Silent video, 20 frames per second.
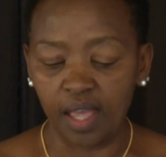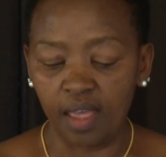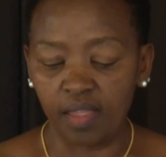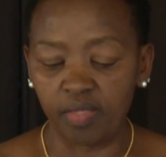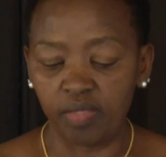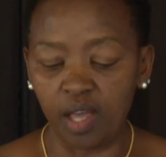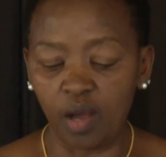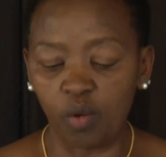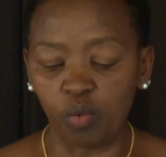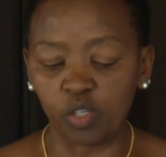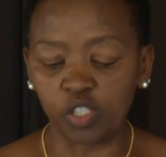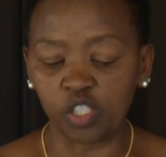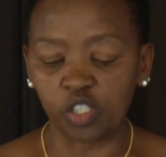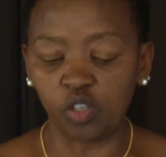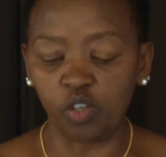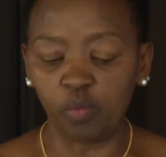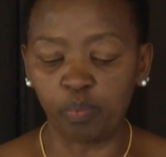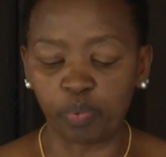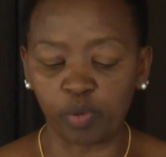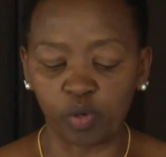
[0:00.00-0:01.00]
There was
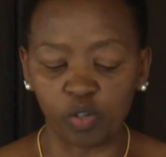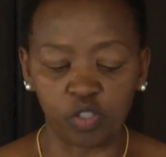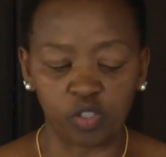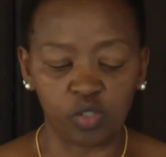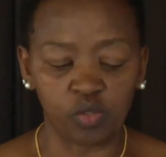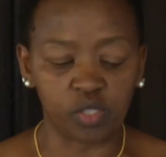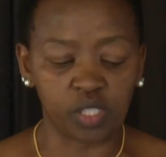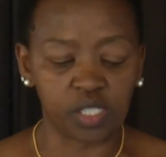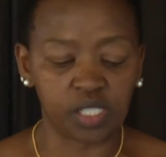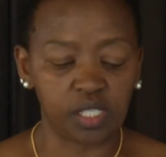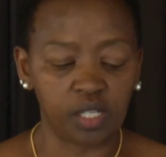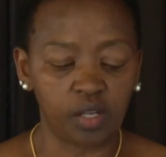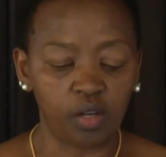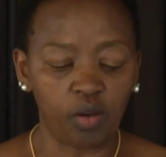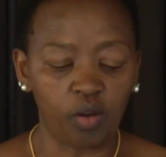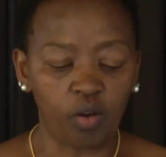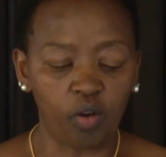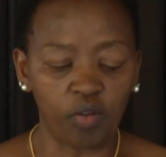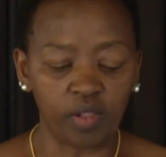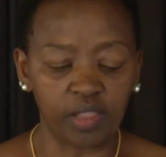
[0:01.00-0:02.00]
no produce
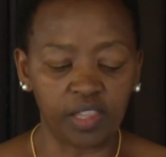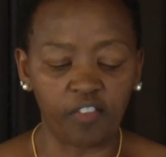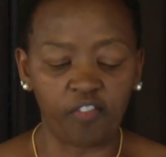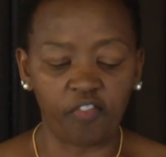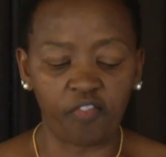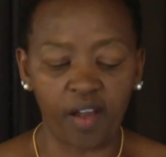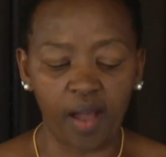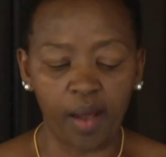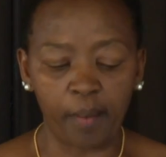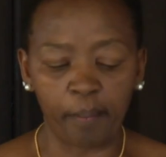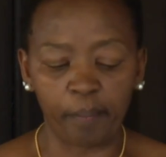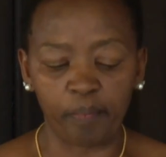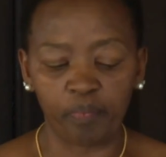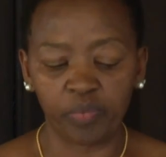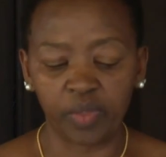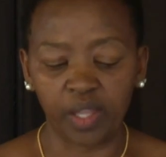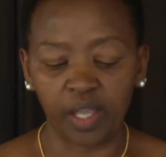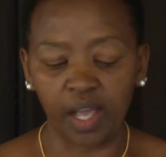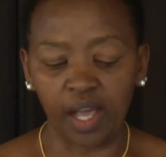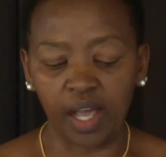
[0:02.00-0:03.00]
on the farm,
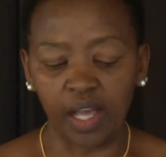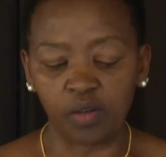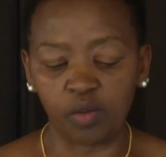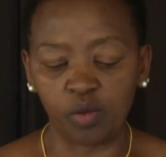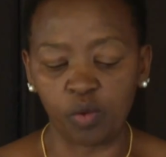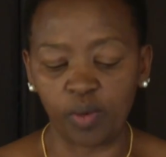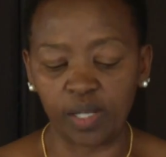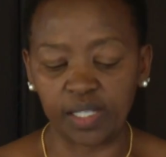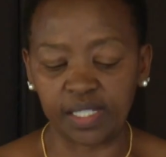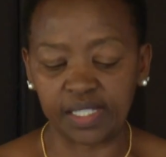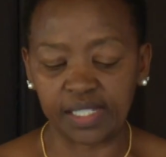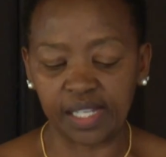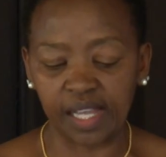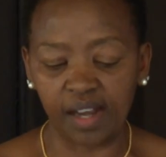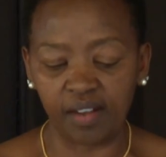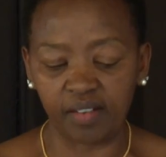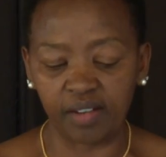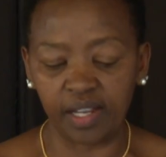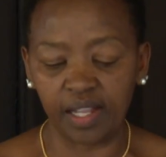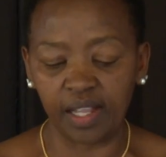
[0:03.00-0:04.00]
and we were
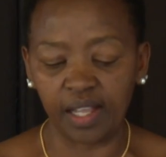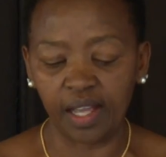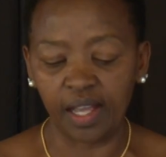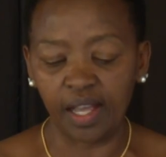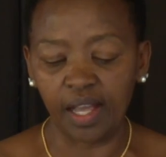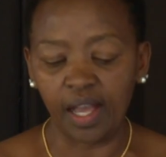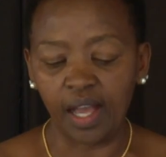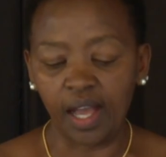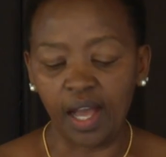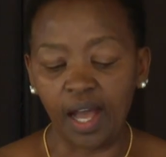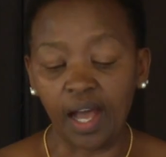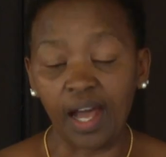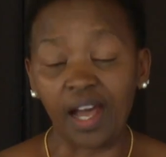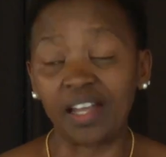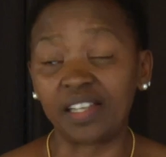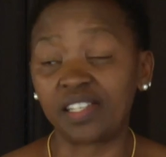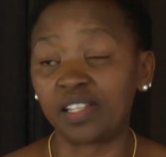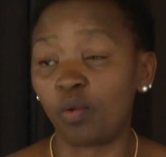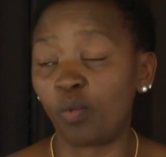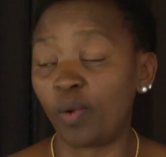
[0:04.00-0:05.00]
staring
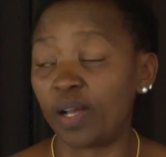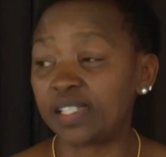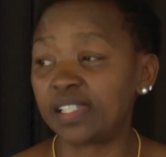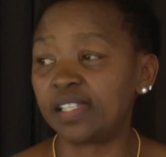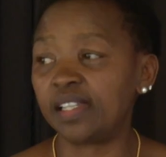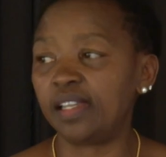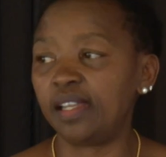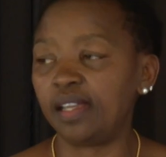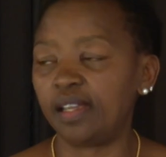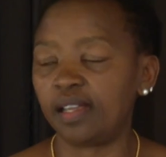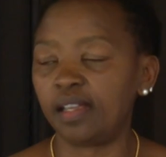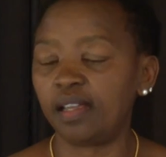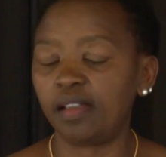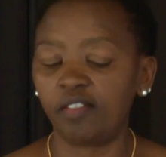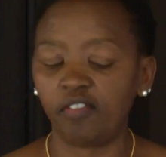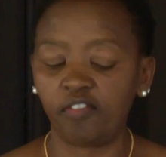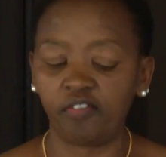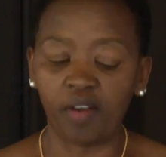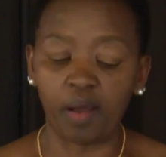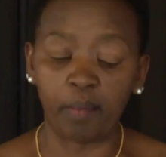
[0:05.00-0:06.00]
at a worsening
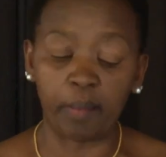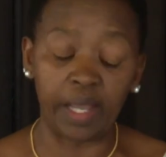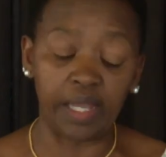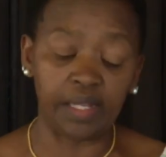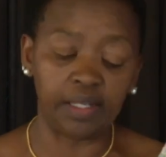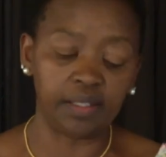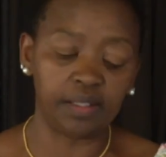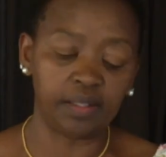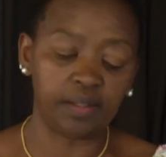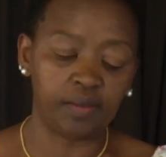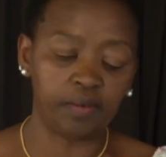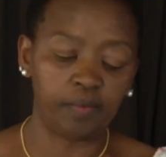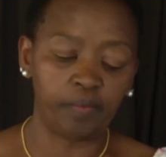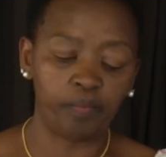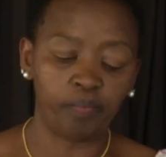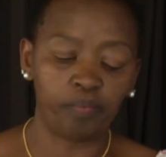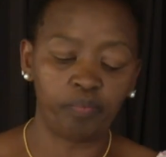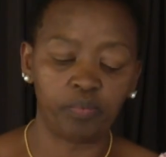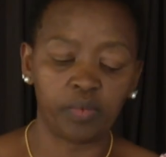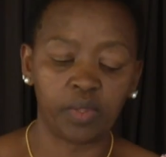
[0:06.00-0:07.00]
famine.
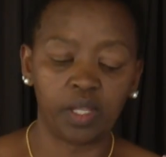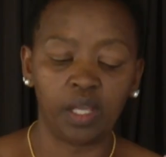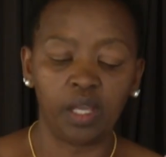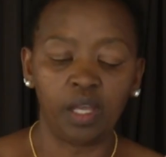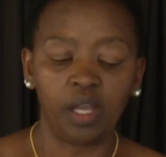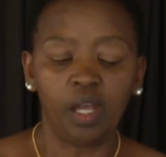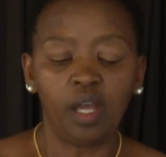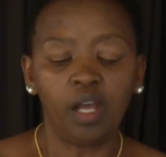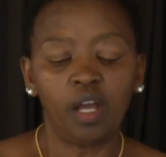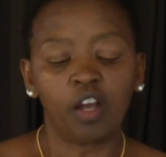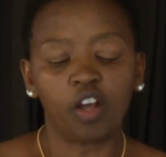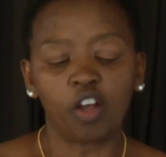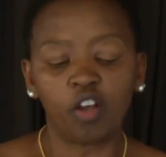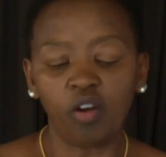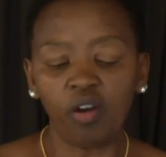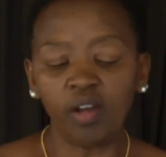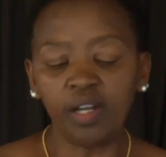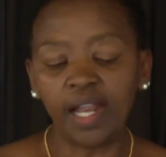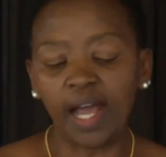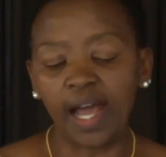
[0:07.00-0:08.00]

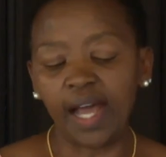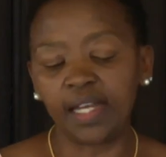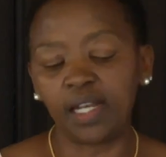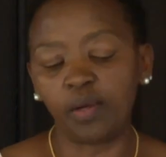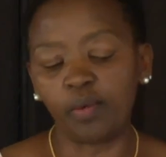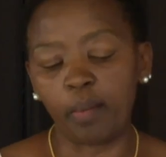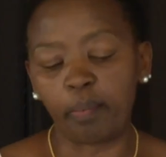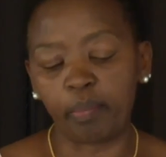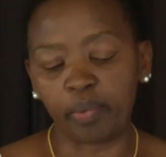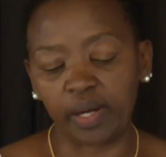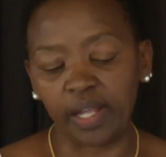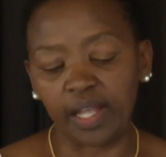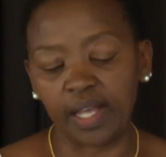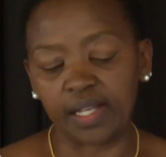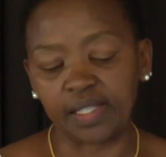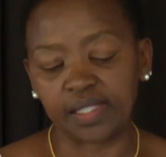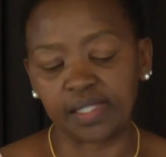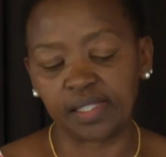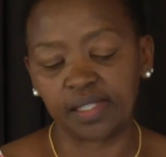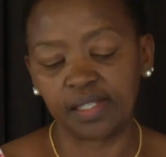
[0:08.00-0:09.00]
God heard our
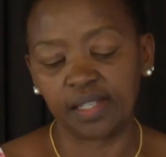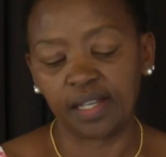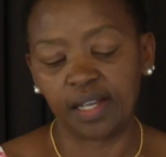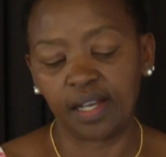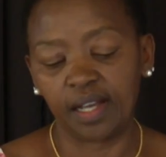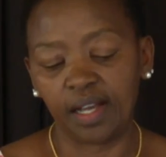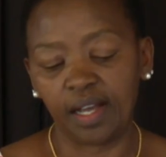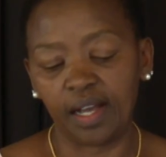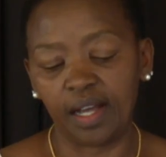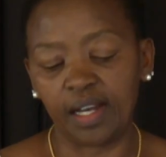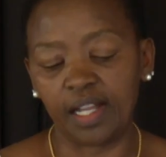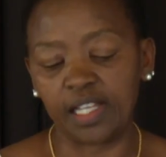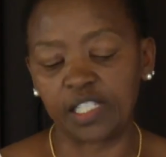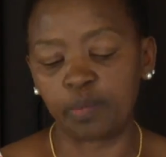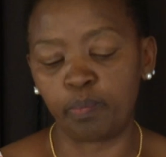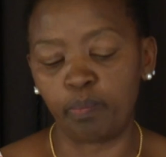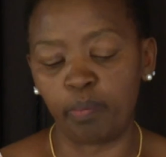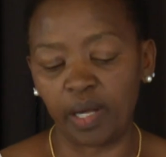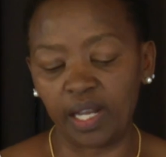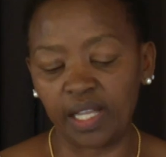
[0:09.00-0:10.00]
prayers and has
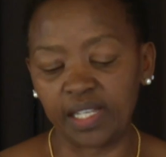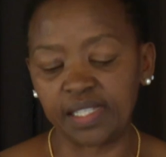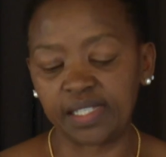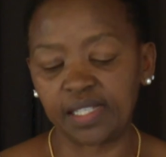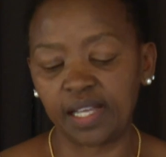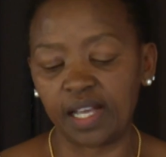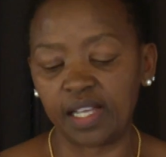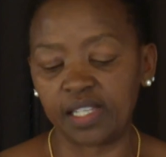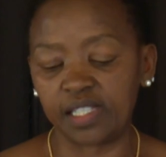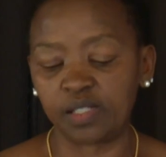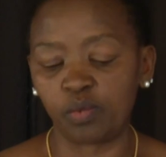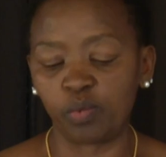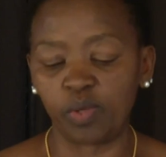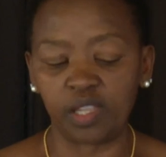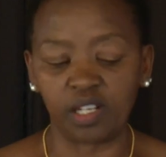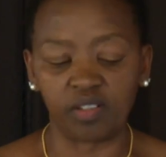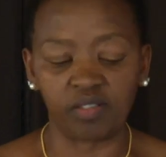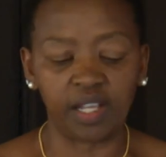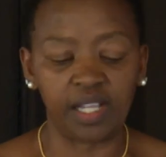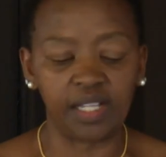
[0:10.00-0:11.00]
blessed us with
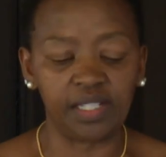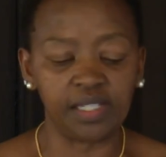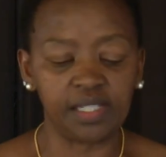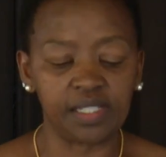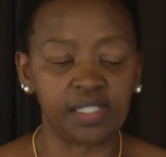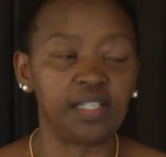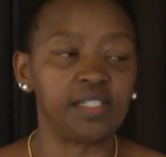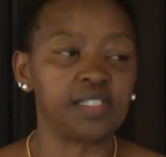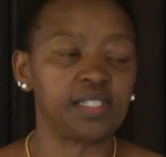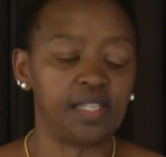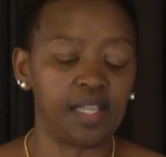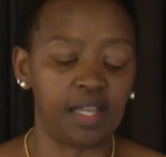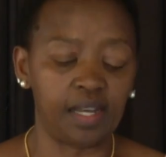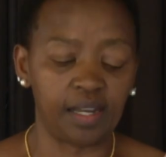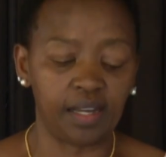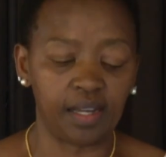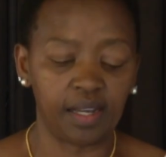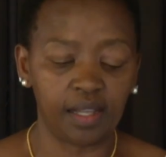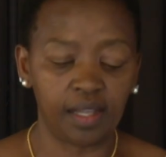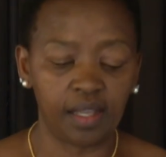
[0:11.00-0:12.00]
rain since then.
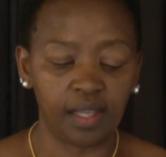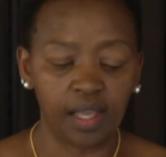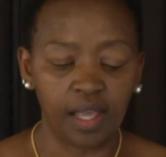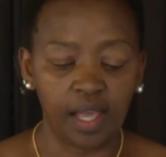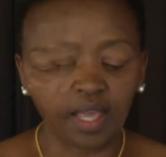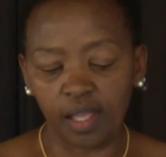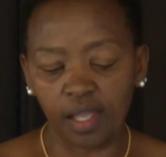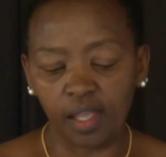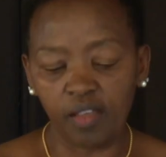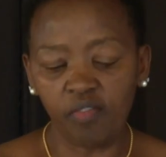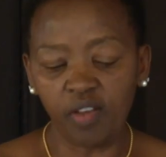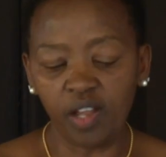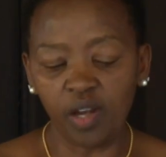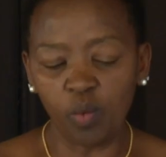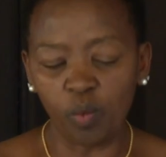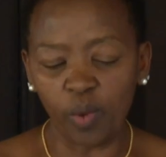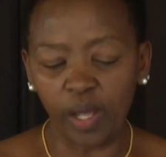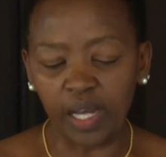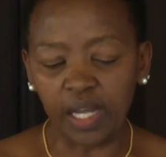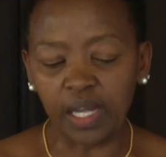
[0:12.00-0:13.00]

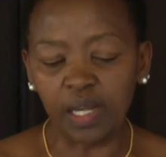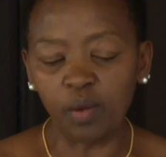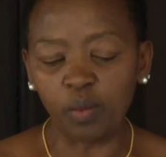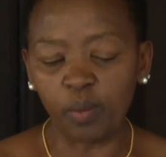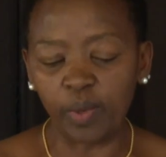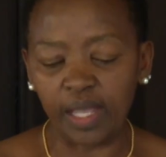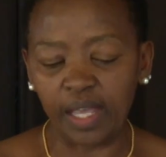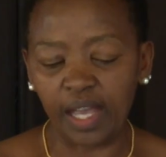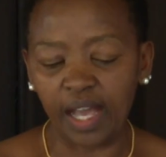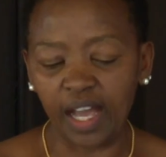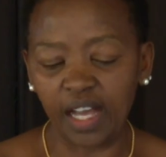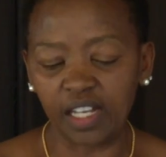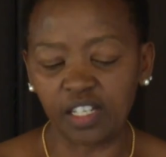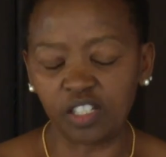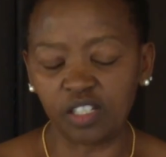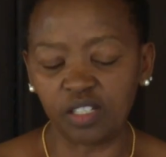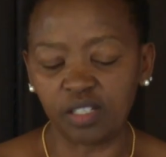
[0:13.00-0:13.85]
Even when we had